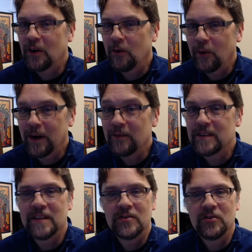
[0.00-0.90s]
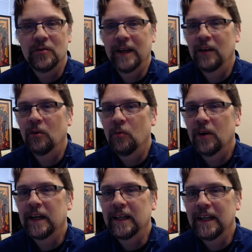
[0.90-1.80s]
are aware of this issue and are
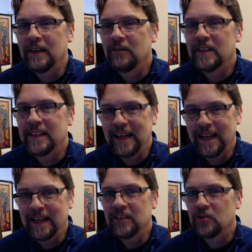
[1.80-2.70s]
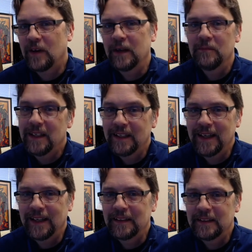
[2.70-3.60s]
working even today to try to
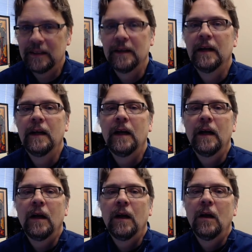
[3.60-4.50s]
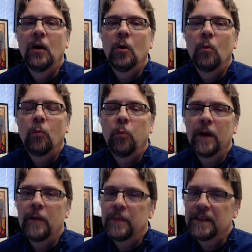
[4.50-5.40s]
mitigate it.
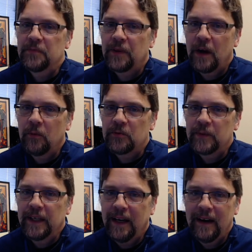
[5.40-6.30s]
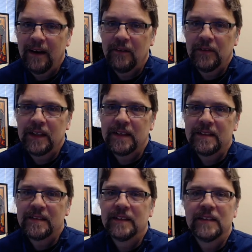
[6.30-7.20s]
One of the biggest problems we have
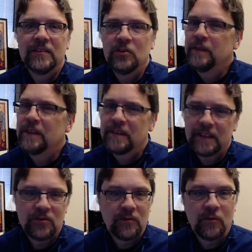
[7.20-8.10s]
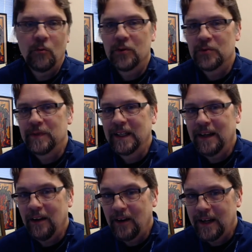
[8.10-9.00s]
is the dubious nature of the wars being
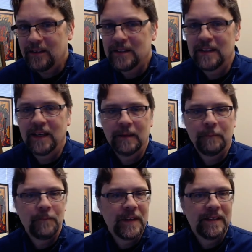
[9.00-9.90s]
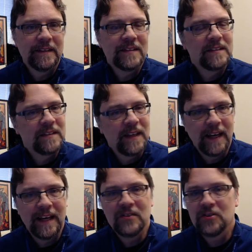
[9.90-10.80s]
carried out today in this
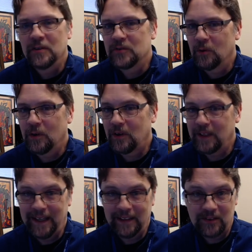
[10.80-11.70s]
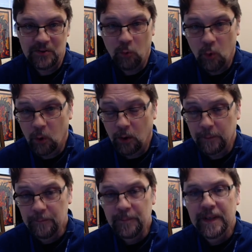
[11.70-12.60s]
age of so called endless war.